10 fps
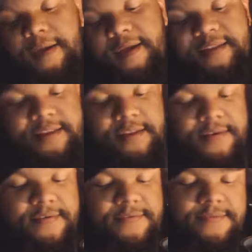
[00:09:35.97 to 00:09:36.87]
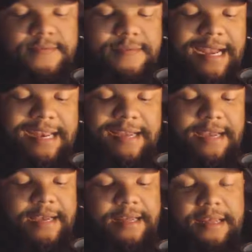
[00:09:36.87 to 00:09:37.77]
So
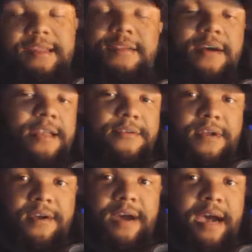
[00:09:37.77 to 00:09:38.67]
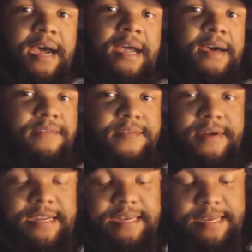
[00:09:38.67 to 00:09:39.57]
I don't know. I have no
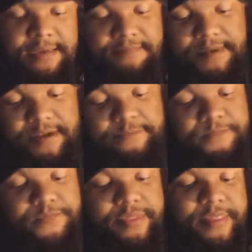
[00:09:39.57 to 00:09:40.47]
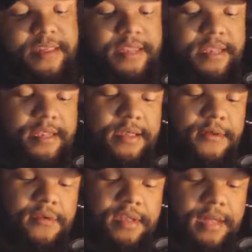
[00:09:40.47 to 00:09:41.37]
idea. But this
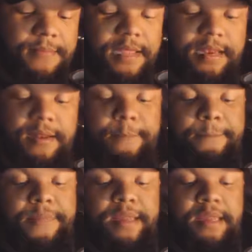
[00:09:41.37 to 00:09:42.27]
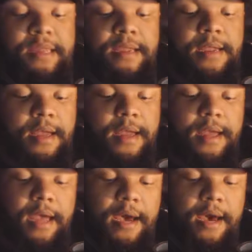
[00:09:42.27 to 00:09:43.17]
whole segment ended up being
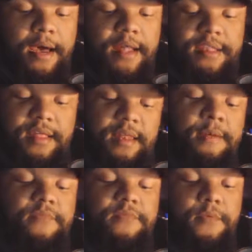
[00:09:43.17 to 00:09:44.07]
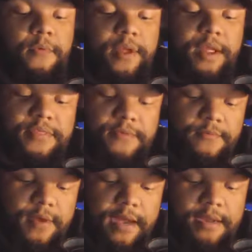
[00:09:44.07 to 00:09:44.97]
set up for Heath
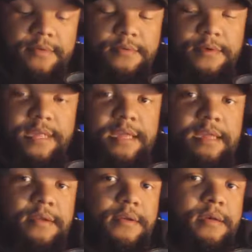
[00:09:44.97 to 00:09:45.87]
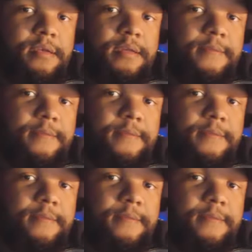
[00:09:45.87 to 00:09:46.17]
and Rhino taking on